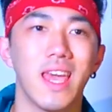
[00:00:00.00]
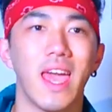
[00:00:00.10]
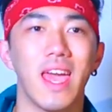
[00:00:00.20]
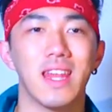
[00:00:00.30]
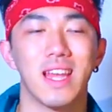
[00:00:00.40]

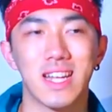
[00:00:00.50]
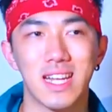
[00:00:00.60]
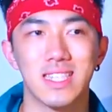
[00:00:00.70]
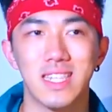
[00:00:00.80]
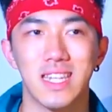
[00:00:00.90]
And like I
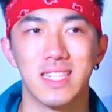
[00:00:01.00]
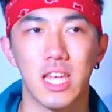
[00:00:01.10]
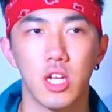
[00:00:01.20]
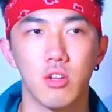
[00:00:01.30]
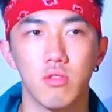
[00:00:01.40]
said,
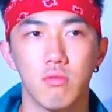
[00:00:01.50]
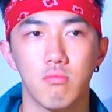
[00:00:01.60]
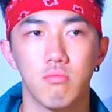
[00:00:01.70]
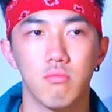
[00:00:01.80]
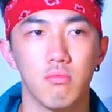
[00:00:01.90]
Taeyong,
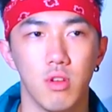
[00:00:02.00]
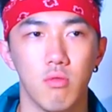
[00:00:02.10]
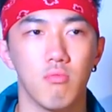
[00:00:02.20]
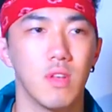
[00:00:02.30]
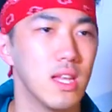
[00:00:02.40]

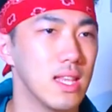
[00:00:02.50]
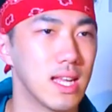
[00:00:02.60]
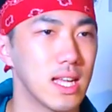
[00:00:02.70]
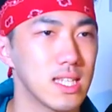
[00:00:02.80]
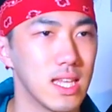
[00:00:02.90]
no,
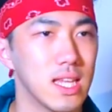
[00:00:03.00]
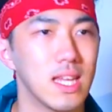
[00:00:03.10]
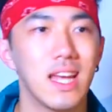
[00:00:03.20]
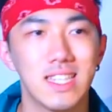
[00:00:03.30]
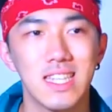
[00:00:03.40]
like I said,
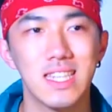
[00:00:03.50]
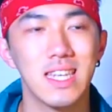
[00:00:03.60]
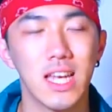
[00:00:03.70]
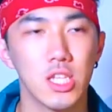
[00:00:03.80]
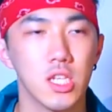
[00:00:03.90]
TTS,